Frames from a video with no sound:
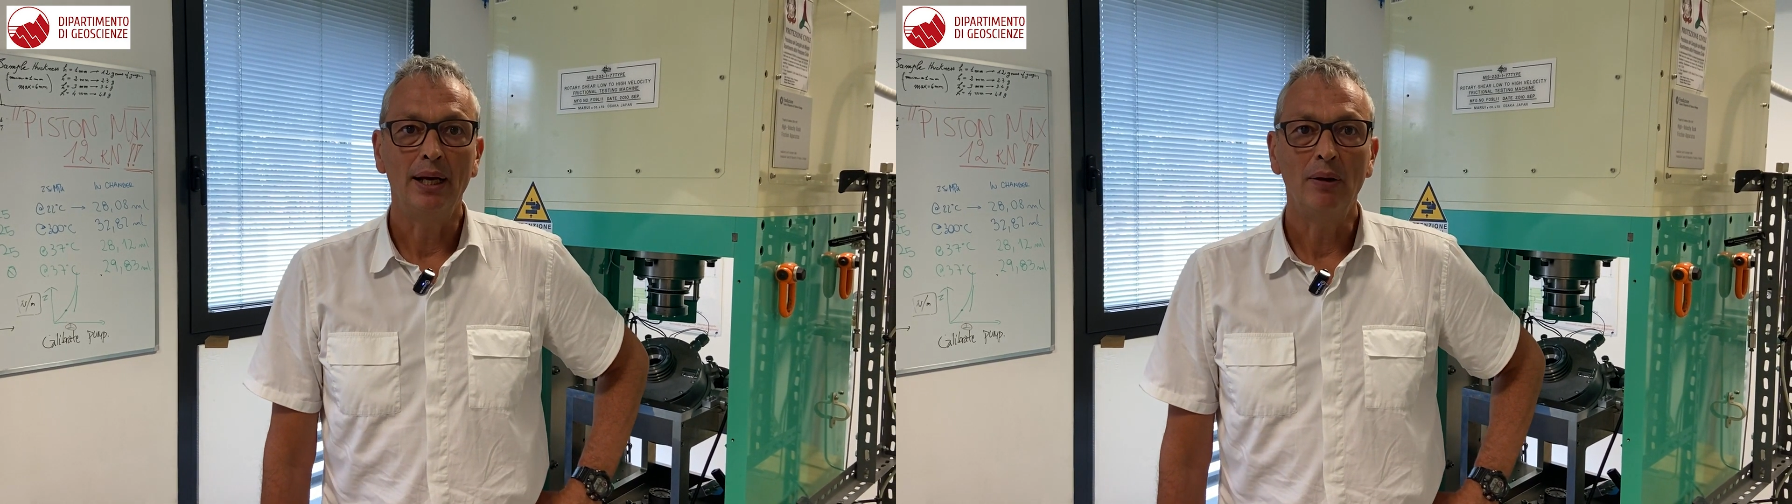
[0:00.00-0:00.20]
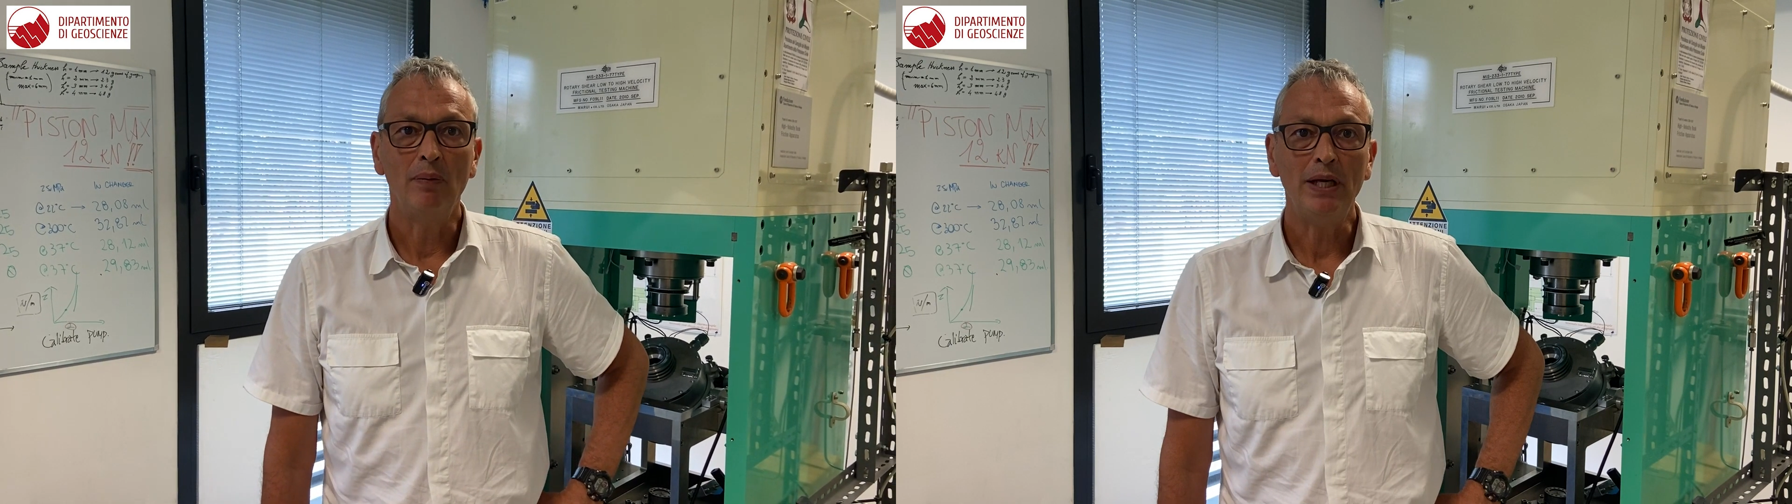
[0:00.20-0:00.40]

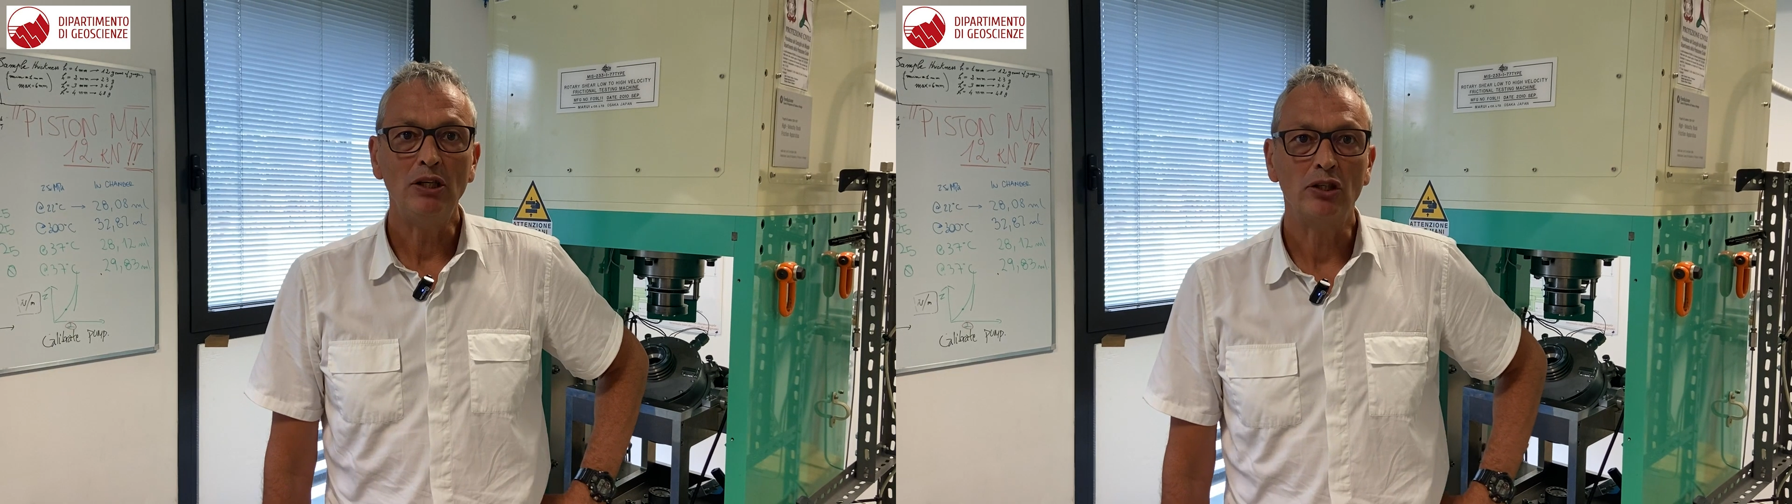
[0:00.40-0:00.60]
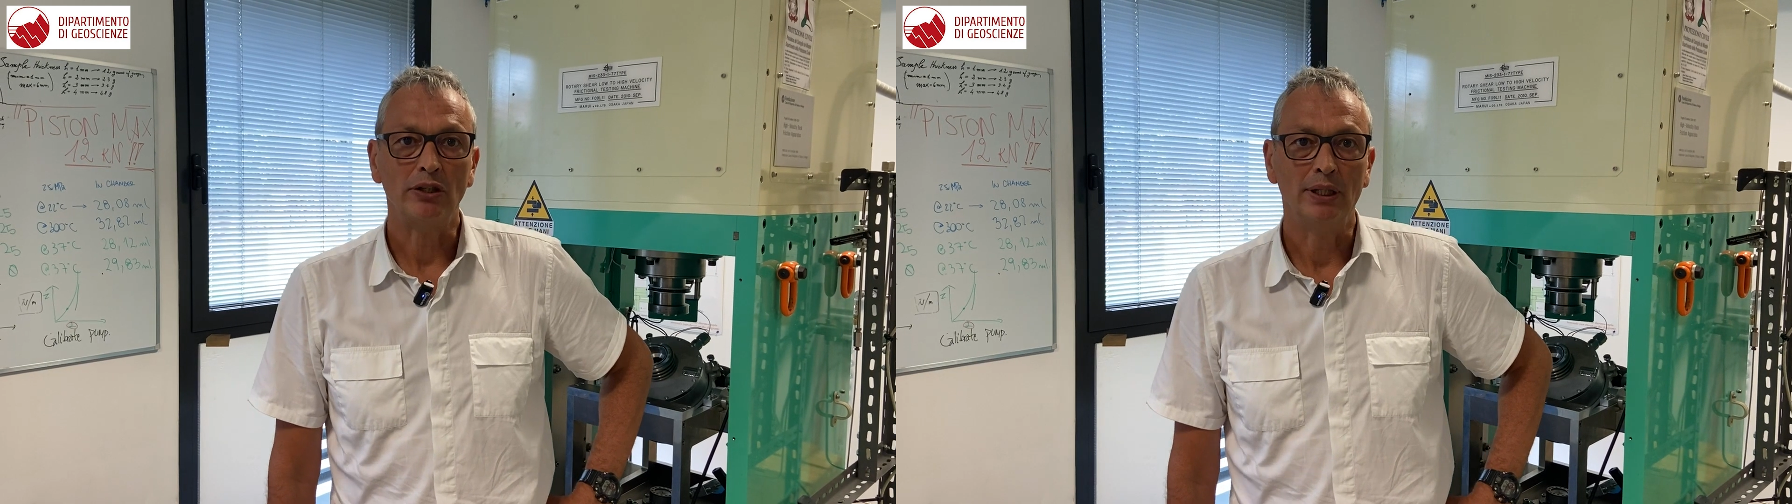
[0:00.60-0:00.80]

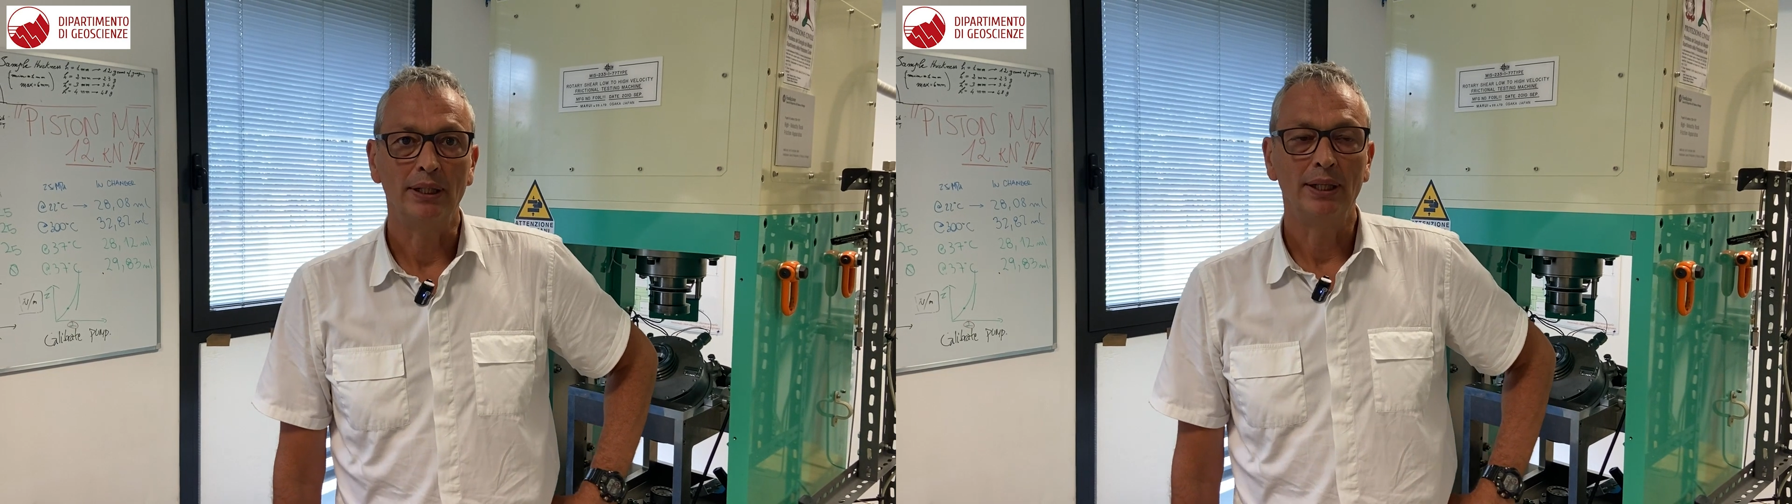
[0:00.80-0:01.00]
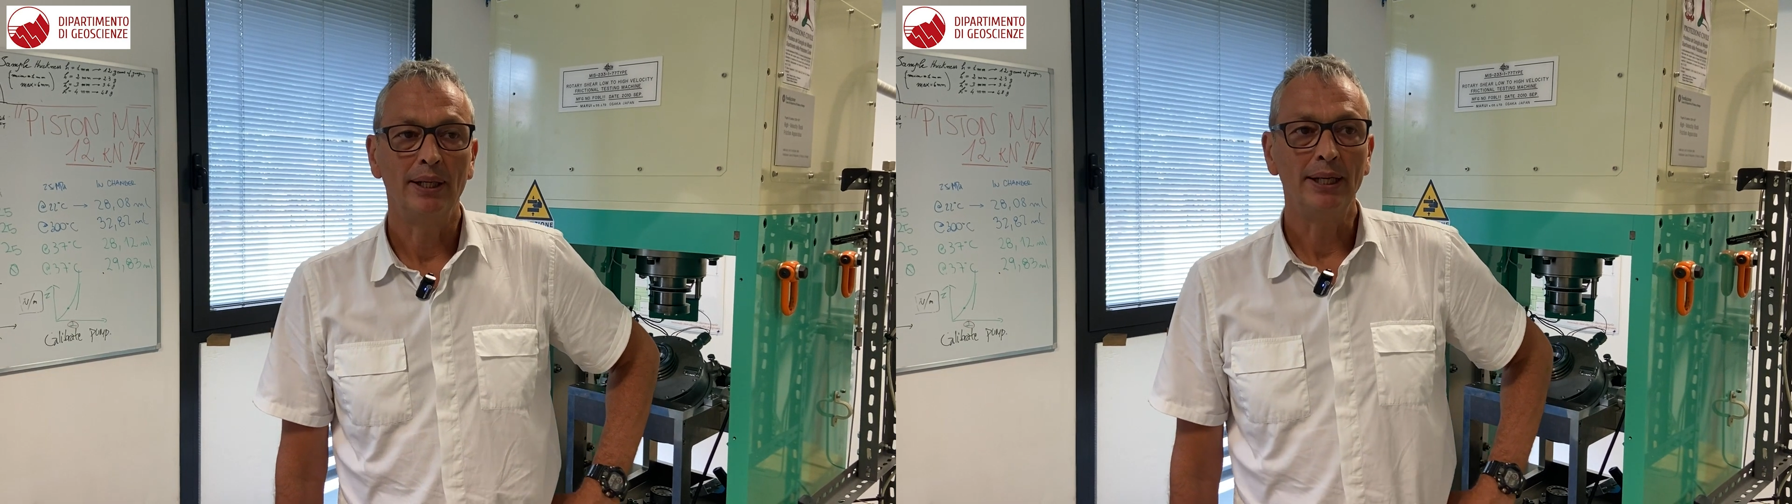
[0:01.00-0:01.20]
which
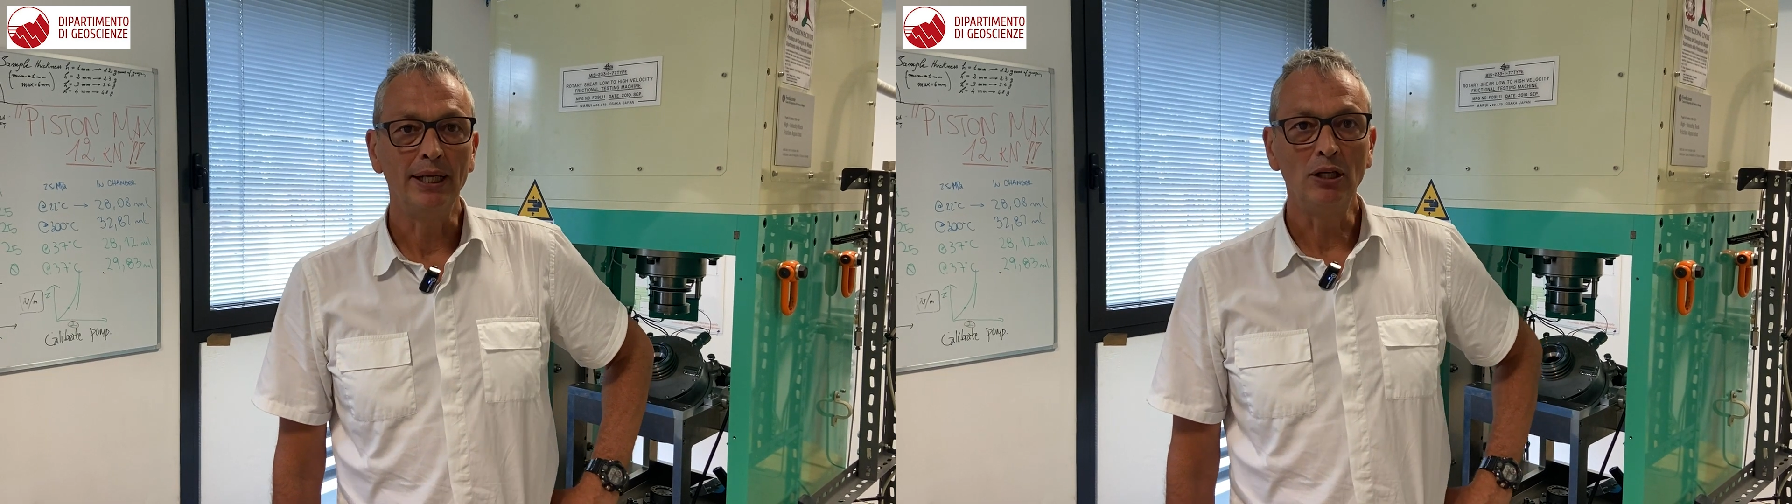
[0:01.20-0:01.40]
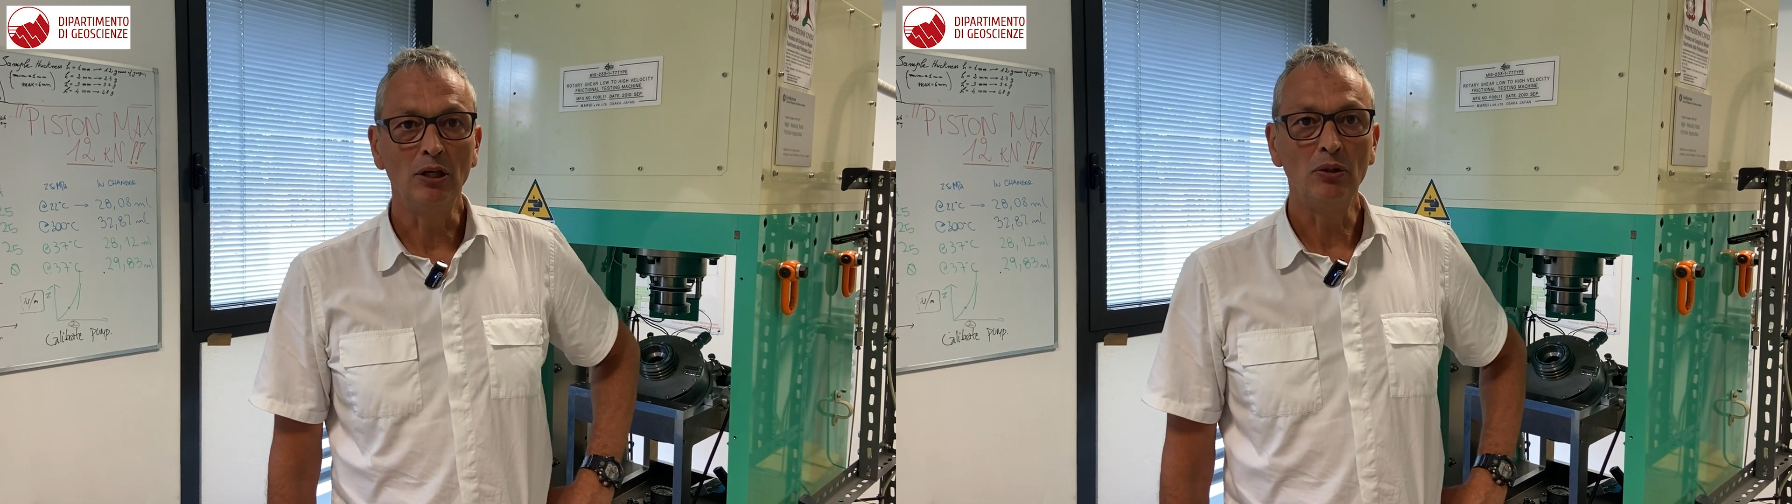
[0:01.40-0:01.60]

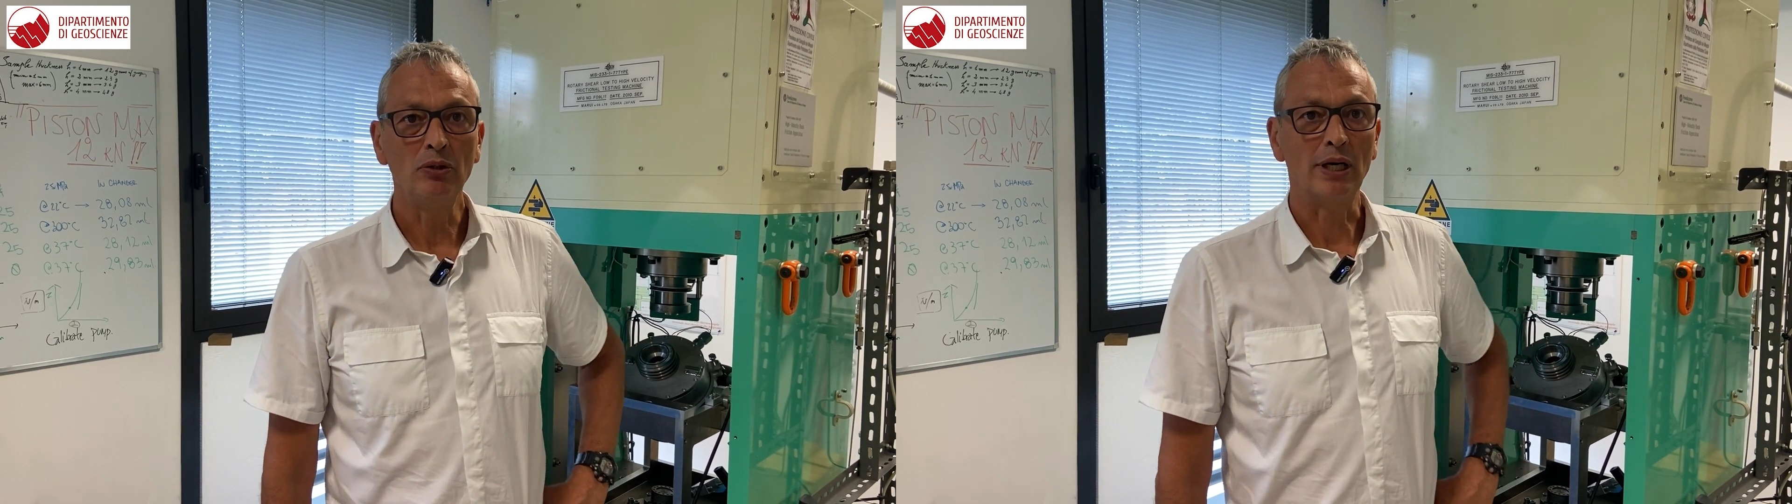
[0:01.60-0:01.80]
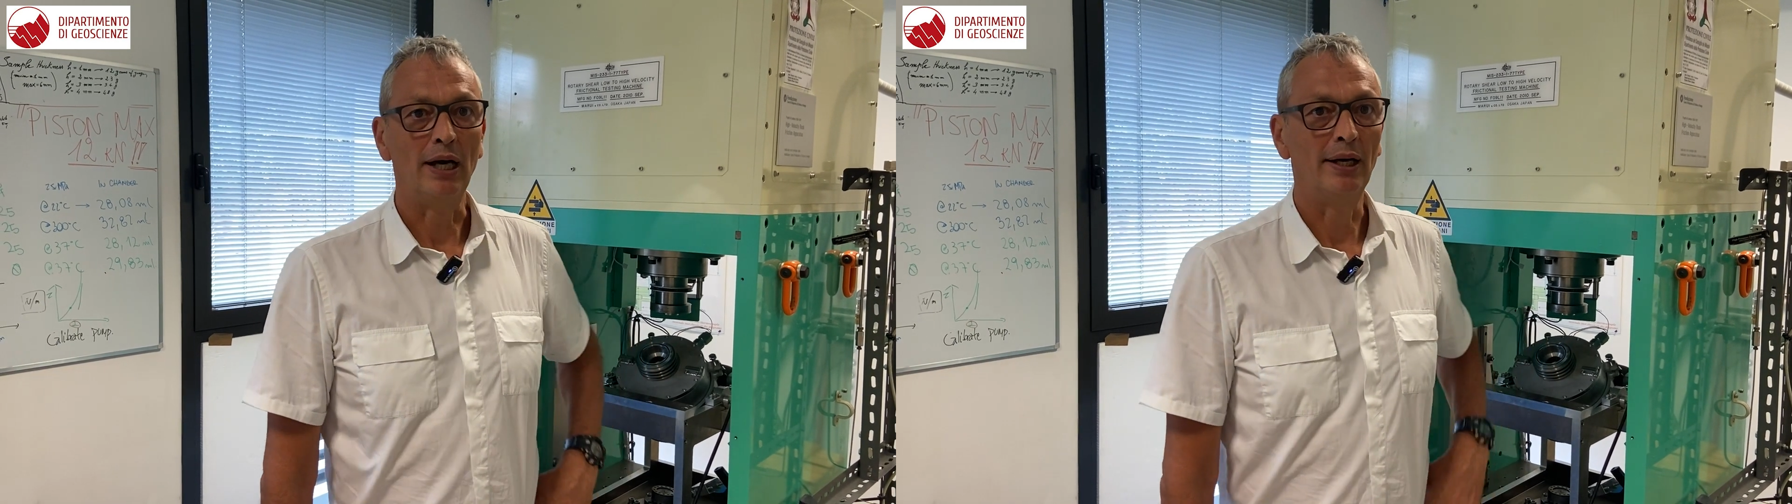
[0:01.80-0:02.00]
includes,